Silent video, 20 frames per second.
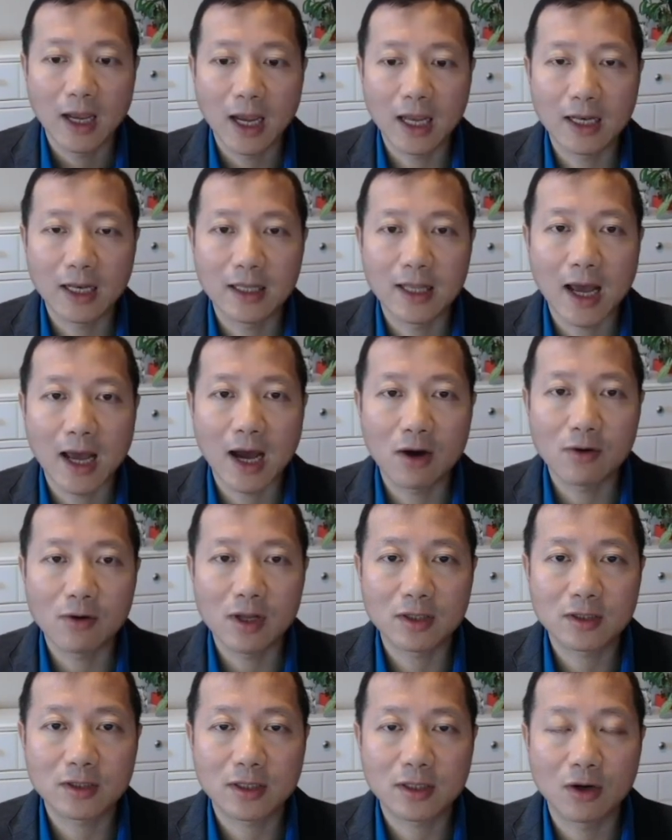And now
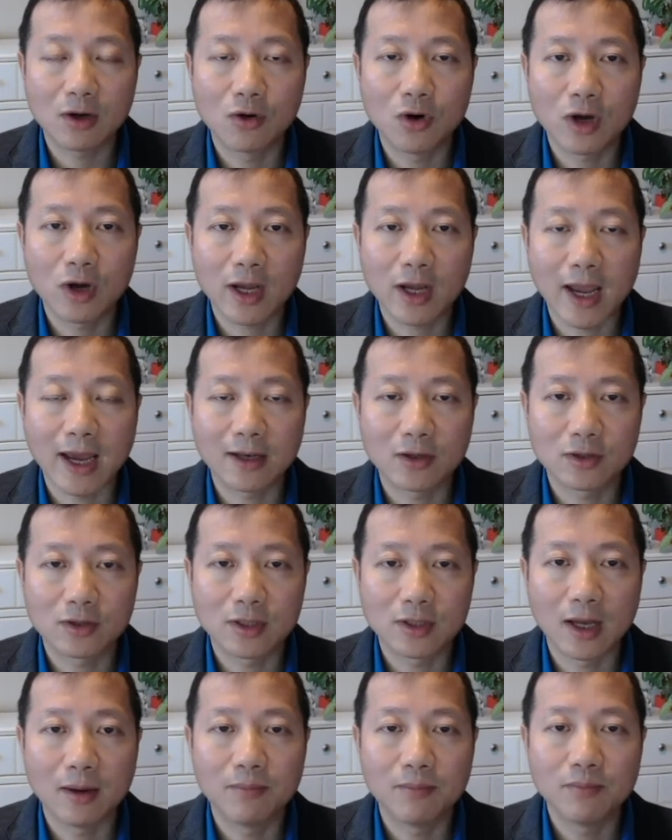let's go look at
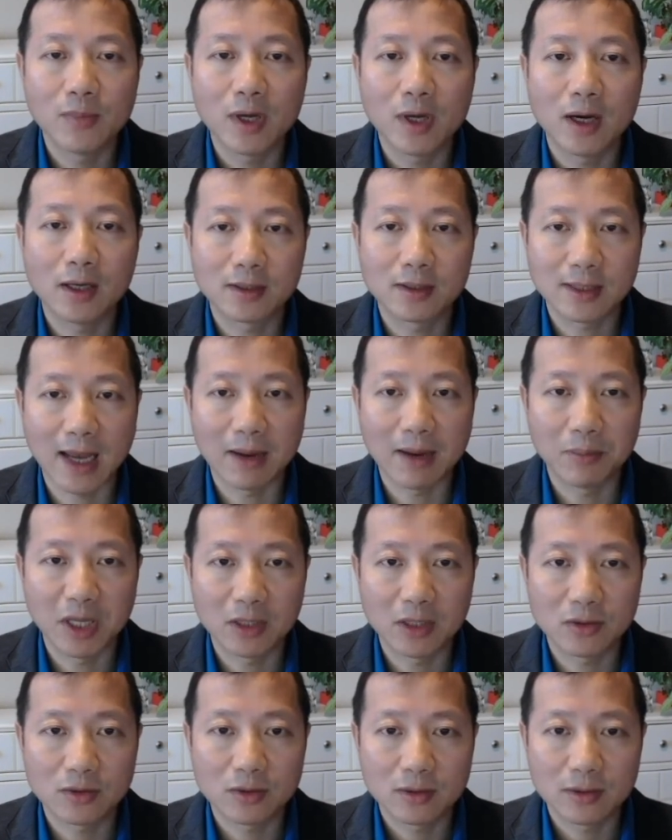some
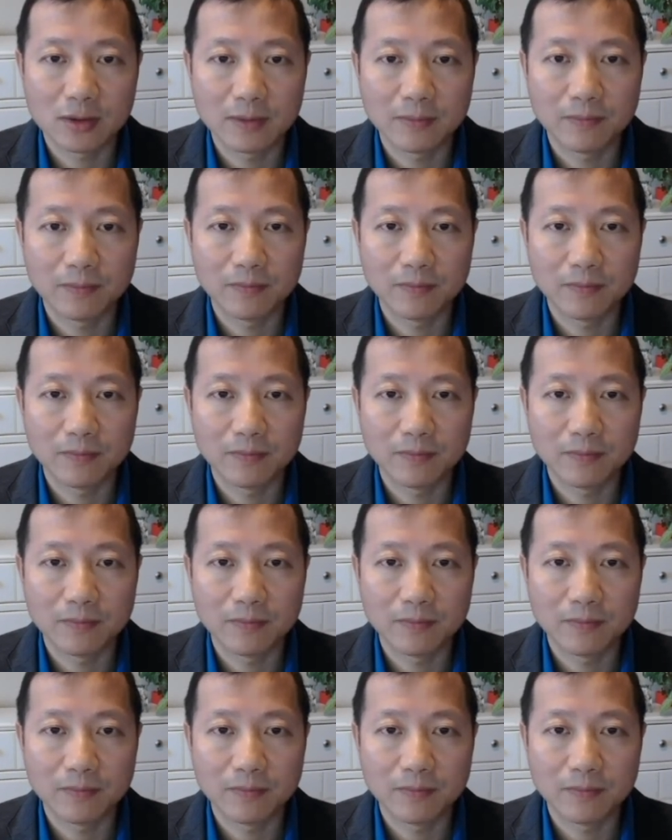assignments.